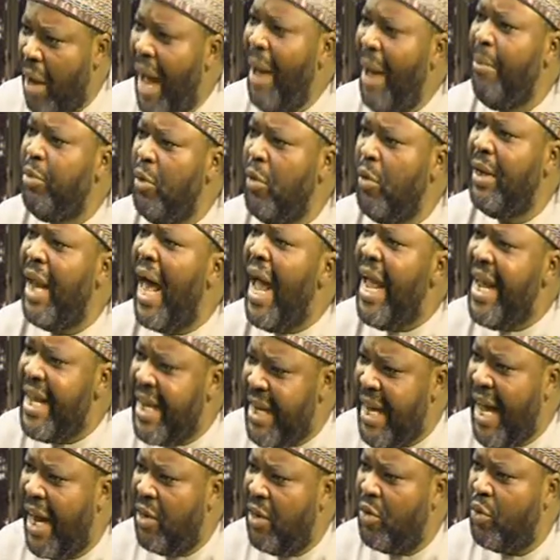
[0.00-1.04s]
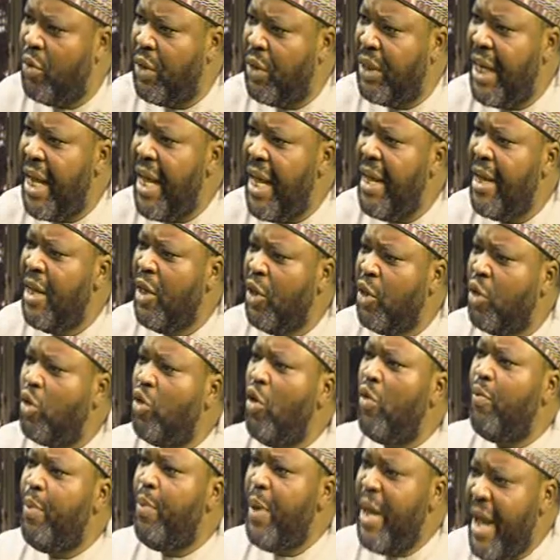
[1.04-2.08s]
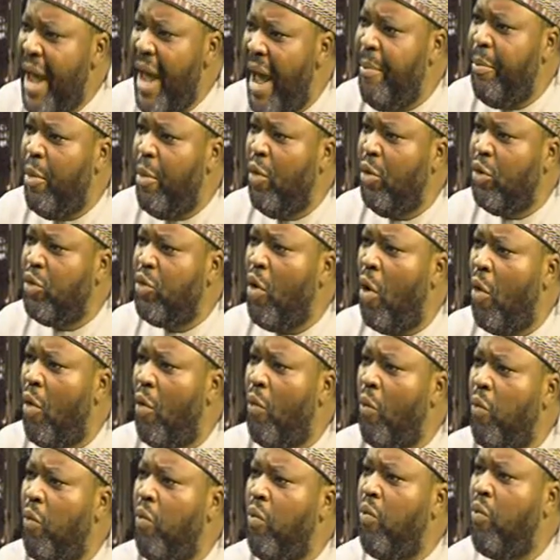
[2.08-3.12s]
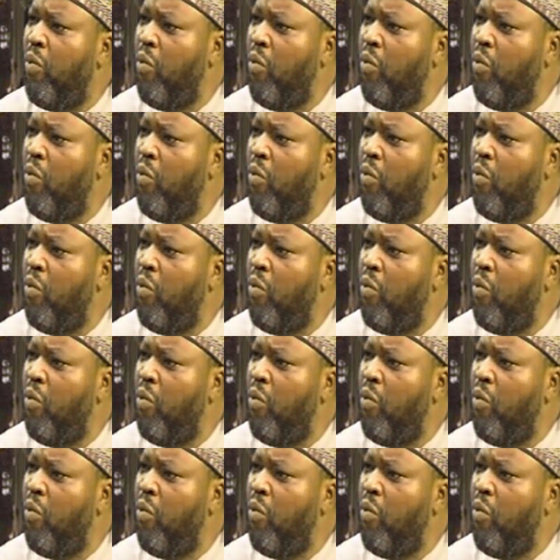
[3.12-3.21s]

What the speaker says: Abdullahi Ganduje should be able to